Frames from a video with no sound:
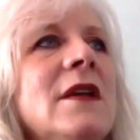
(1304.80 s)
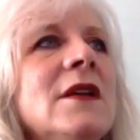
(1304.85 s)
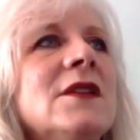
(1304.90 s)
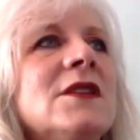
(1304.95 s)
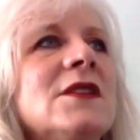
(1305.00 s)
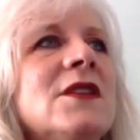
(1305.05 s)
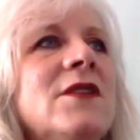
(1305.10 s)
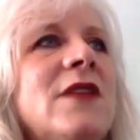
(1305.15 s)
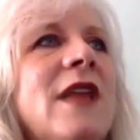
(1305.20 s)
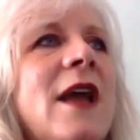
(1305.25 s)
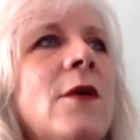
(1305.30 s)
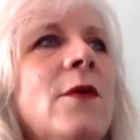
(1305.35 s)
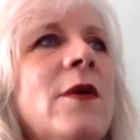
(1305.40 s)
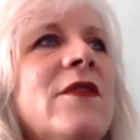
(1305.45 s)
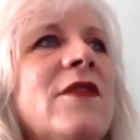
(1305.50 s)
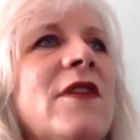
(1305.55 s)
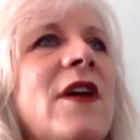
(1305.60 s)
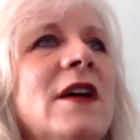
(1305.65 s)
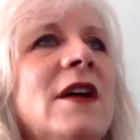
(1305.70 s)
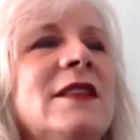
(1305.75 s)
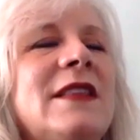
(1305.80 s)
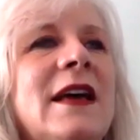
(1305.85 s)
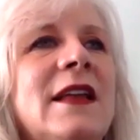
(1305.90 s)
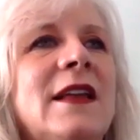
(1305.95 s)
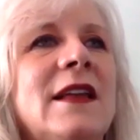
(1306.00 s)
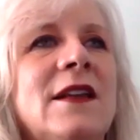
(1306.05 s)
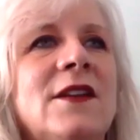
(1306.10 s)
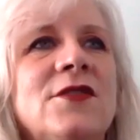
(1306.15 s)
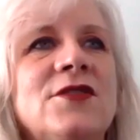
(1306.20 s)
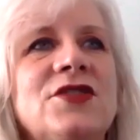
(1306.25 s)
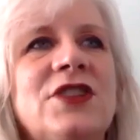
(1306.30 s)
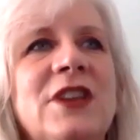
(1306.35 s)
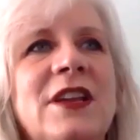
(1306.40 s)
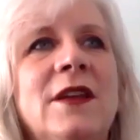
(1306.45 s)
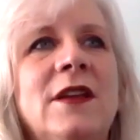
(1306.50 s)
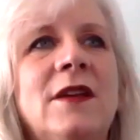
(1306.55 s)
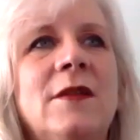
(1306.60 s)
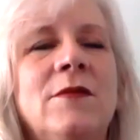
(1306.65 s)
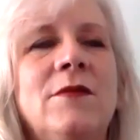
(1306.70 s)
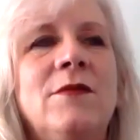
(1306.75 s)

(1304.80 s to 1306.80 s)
So yeah, we've got that energy